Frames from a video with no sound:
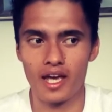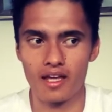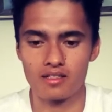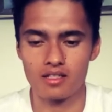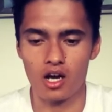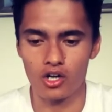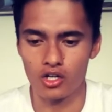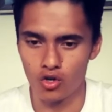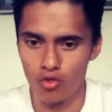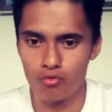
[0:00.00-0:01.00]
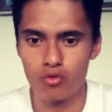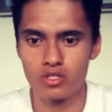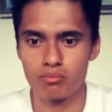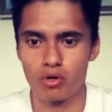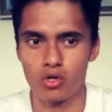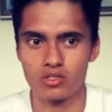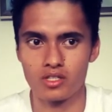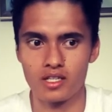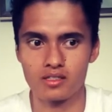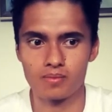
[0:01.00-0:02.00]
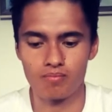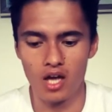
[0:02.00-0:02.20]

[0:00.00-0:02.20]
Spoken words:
and I'm gonna go through this process